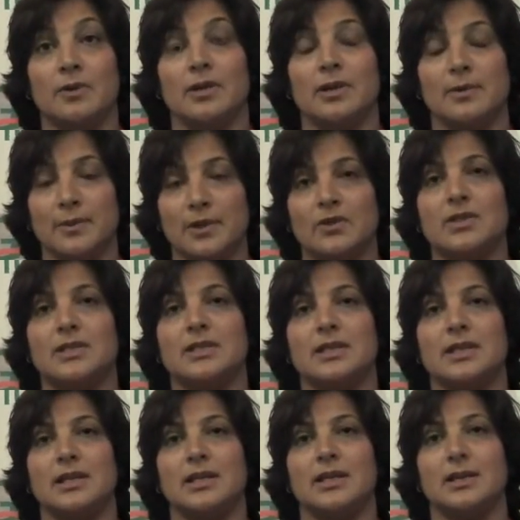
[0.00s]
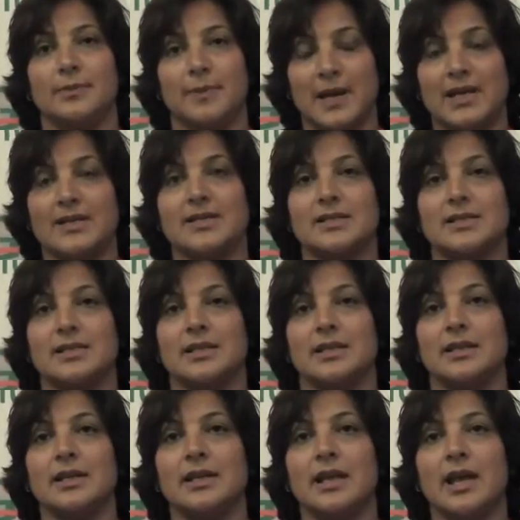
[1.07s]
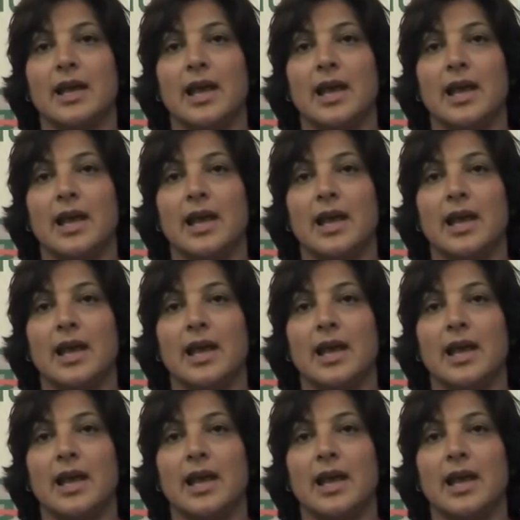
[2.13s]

community capacity